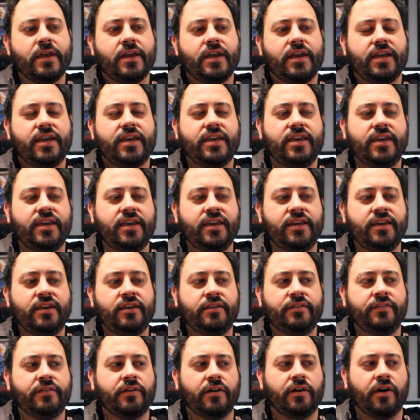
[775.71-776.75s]

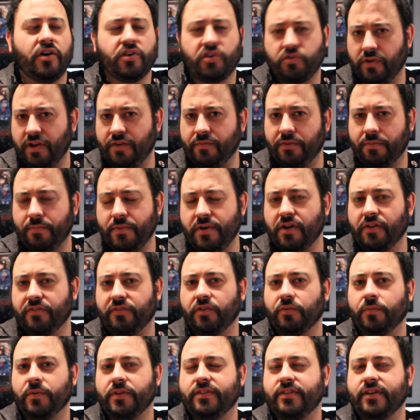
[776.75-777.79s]
He agreed with me
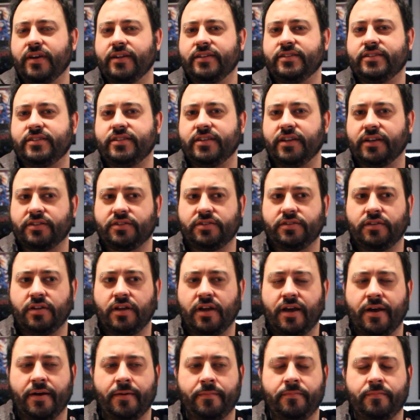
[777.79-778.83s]
also with that 6
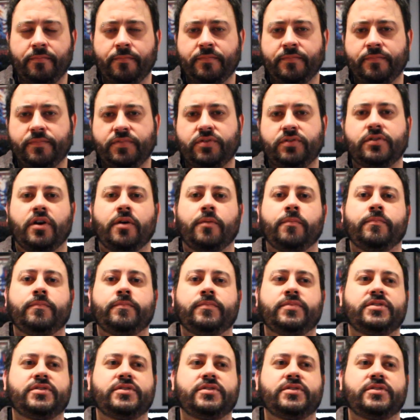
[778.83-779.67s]
sharp